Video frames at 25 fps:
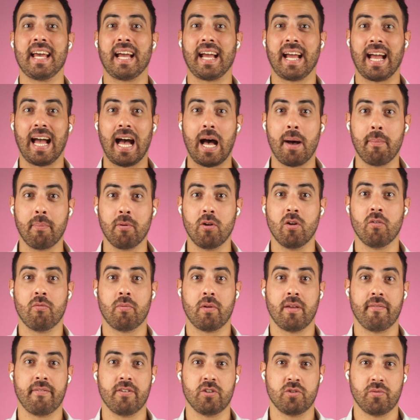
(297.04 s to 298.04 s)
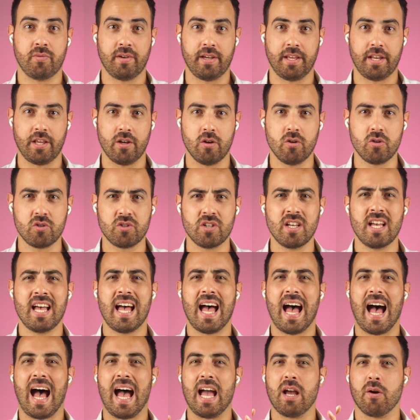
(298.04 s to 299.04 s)
a couple of previous videos,
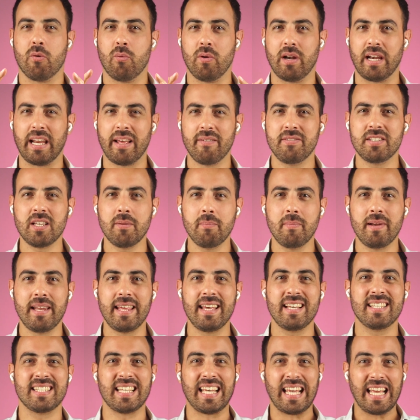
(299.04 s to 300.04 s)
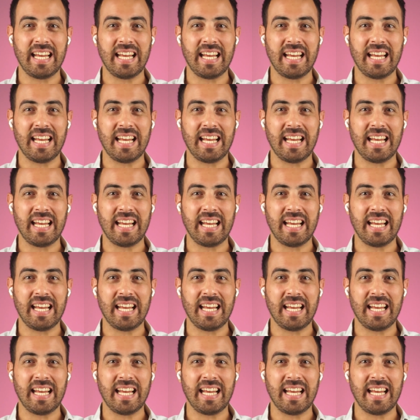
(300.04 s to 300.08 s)
I will leave some links